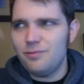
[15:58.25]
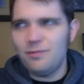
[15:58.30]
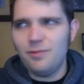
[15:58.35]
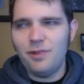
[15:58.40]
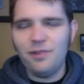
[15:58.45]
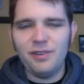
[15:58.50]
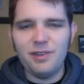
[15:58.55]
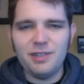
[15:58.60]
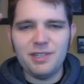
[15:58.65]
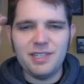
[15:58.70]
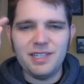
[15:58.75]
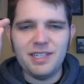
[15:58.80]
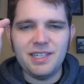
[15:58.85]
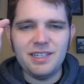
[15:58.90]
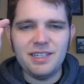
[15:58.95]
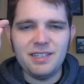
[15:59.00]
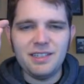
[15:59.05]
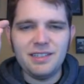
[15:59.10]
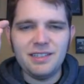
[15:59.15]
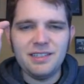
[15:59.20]
reversing
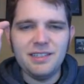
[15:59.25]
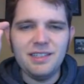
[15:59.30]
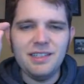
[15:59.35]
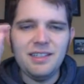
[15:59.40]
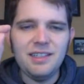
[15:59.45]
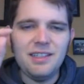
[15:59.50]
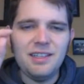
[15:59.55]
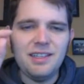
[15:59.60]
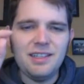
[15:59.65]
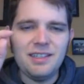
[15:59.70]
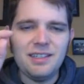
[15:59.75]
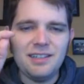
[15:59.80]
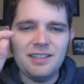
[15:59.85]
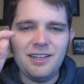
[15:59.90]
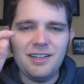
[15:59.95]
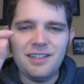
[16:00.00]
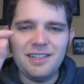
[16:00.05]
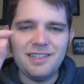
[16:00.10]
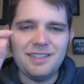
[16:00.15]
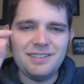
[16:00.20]
it and
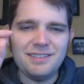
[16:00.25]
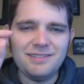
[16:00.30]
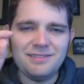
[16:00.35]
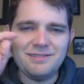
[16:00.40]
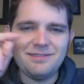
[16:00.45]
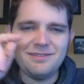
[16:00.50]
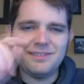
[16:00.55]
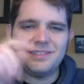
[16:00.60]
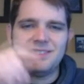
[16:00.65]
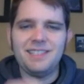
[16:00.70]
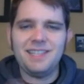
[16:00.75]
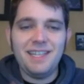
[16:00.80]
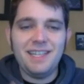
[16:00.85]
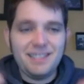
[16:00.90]
calling it, yeah,